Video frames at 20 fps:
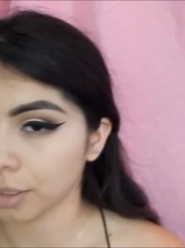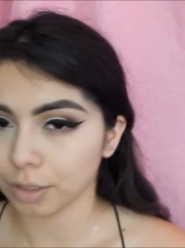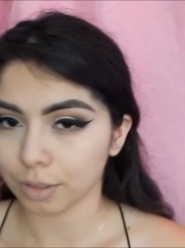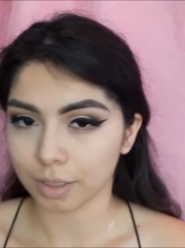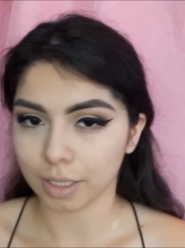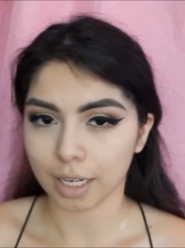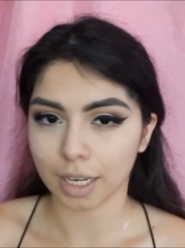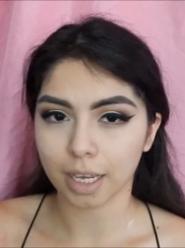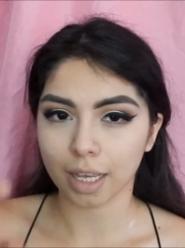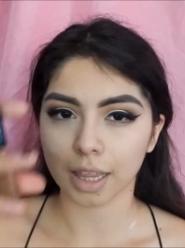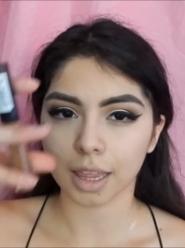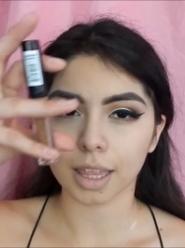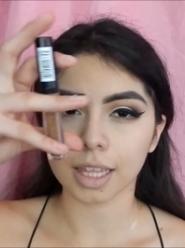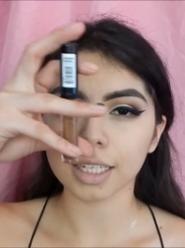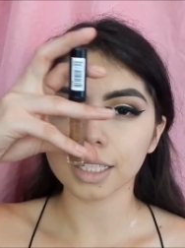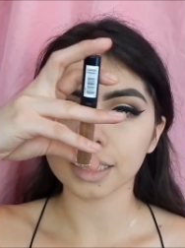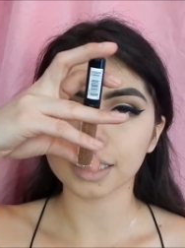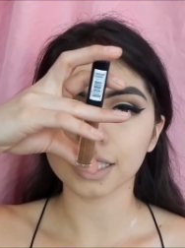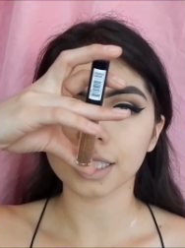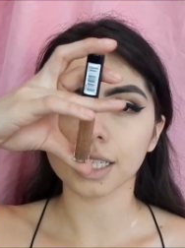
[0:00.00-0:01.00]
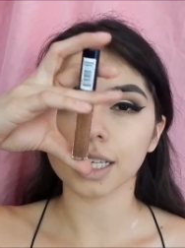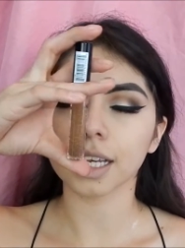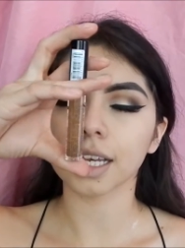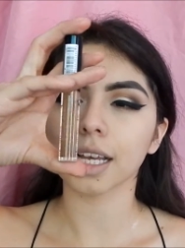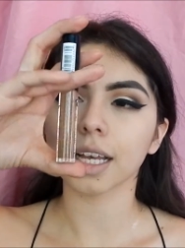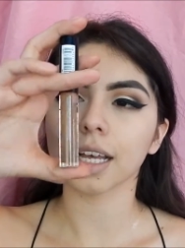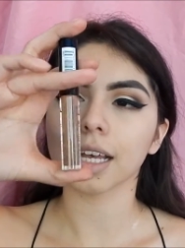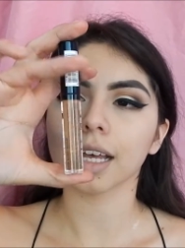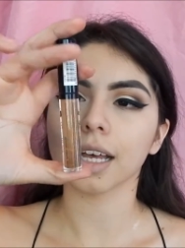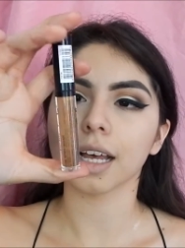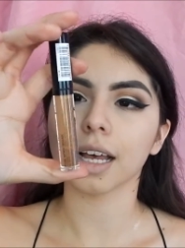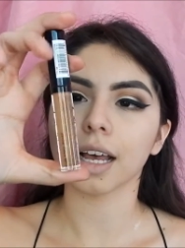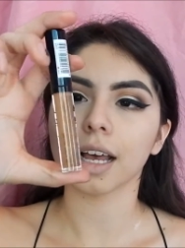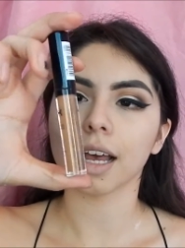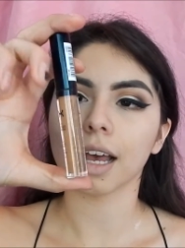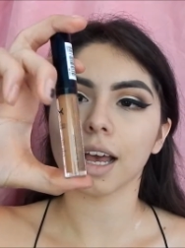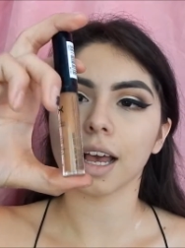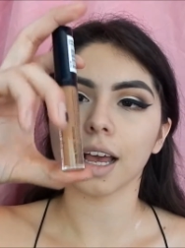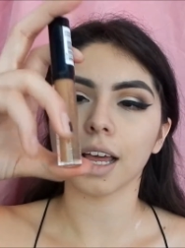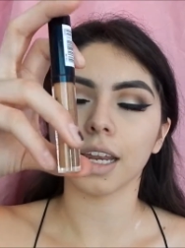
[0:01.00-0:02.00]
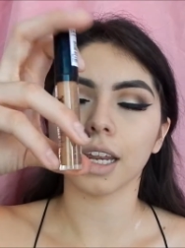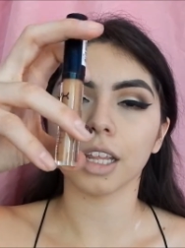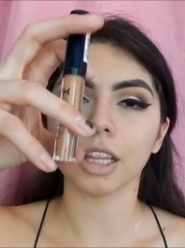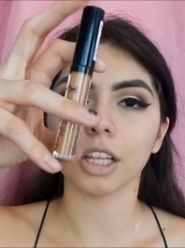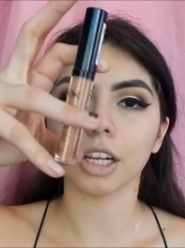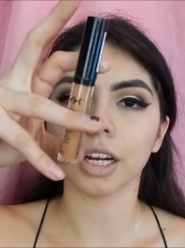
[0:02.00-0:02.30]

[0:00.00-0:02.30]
to take this, another